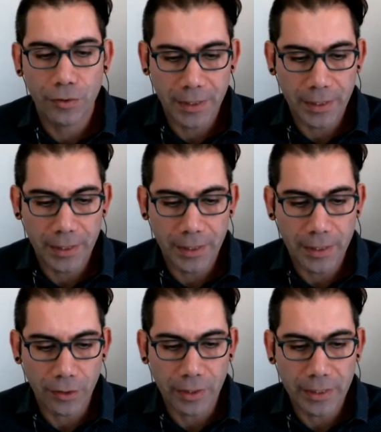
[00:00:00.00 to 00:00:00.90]
to
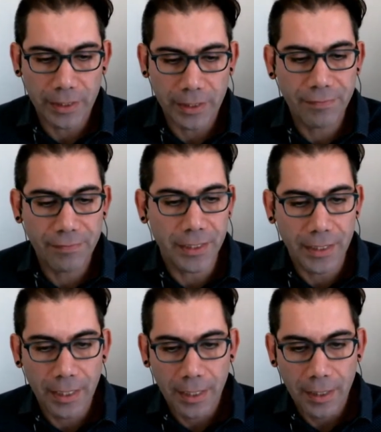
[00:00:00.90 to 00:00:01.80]
be not only
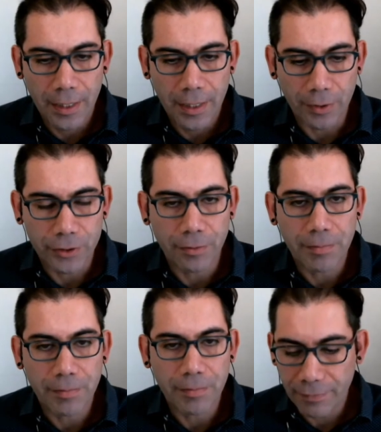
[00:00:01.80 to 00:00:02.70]
efficient but
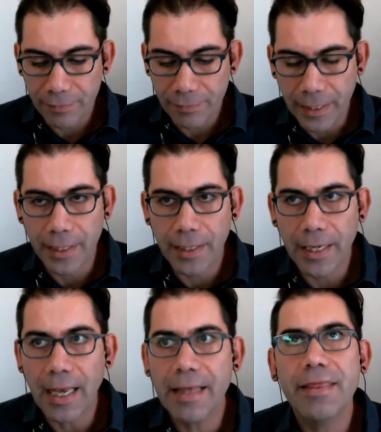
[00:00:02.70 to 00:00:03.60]
also meaningful.
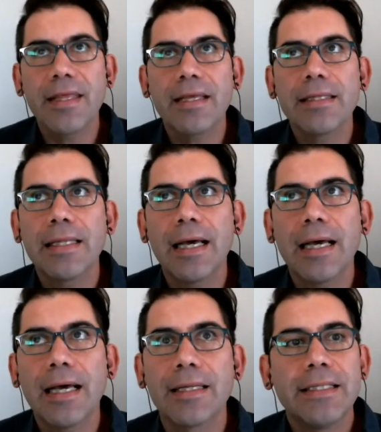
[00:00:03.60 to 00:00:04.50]
Uh, I, I,
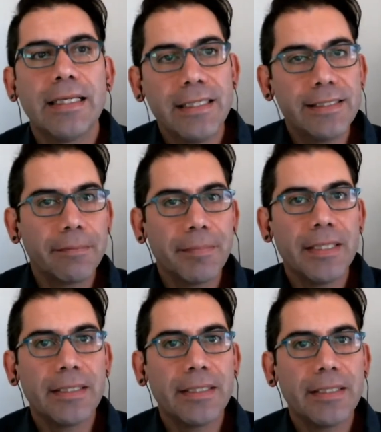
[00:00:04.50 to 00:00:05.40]
think that the
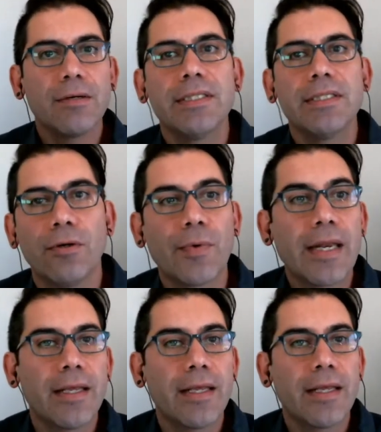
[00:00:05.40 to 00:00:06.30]
easier bit is
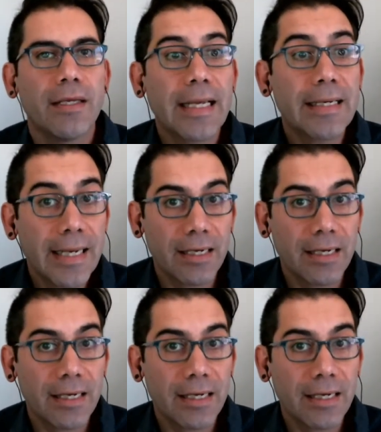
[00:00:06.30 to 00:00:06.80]
already in the